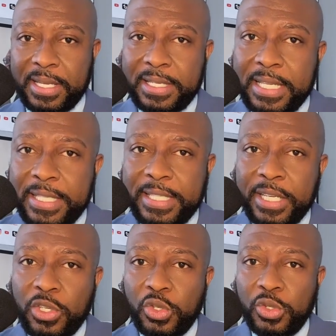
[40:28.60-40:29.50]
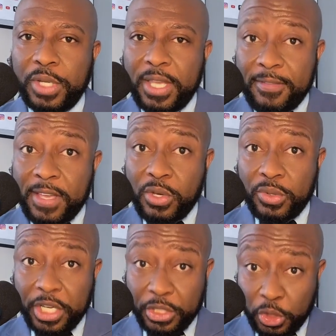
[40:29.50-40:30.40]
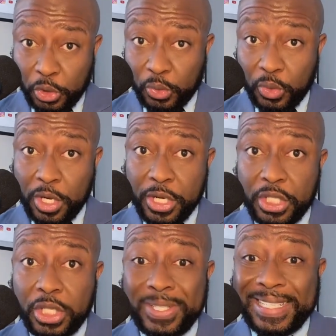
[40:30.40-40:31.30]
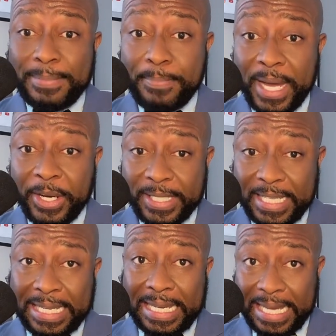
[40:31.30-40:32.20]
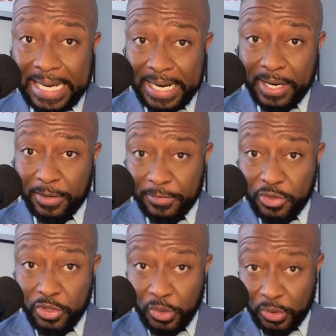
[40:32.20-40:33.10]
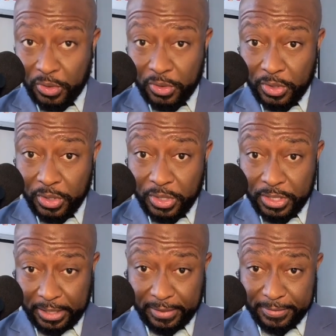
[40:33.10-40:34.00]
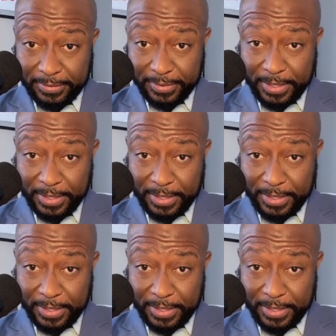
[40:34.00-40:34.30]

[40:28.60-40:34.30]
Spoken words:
Teaching you, giving you the tool so you can better take care of yourself.